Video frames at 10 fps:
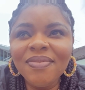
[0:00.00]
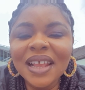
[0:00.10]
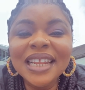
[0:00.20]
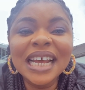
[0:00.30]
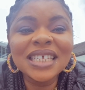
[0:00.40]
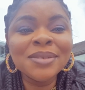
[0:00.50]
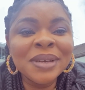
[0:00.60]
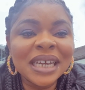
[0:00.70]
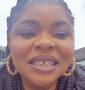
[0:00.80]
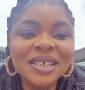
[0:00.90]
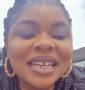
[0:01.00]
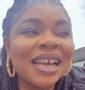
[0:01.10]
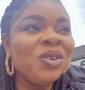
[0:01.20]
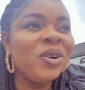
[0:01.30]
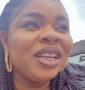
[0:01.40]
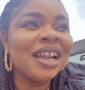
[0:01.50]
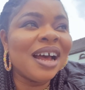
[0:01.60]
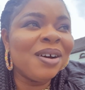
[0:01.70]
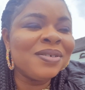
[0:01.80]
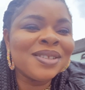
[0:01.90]
That's me. I just like going
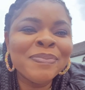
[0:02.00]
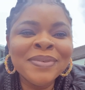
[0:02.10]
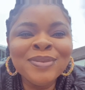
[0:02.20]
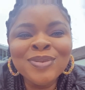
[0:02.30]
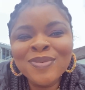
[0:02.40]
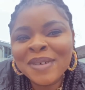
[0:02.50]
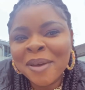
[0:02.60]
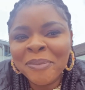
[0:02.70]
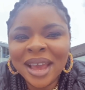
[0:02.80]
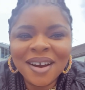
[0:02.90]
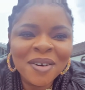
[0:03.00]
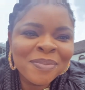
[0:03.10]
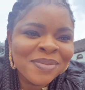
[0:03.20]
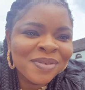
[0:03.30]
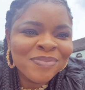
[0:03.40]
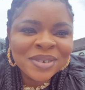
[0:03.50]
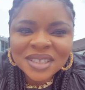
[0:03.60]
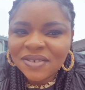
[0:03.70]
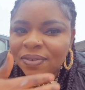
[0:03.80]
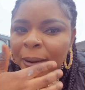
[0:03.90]
out, do my makeup, look
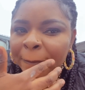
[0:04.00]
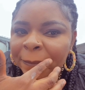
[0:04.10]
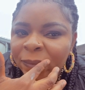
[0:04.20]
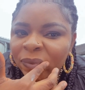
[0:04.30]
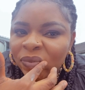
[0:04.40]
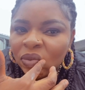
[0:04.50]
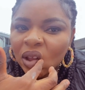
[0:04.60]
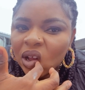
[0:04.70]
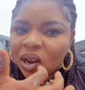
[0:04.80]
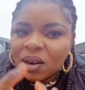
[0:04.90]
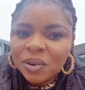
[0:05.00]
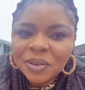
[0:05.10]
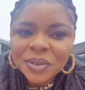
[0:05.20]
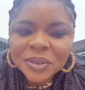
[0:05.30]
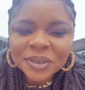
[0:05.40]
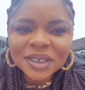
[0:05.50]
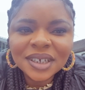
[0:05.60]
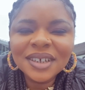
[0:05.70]
beautiful, look good.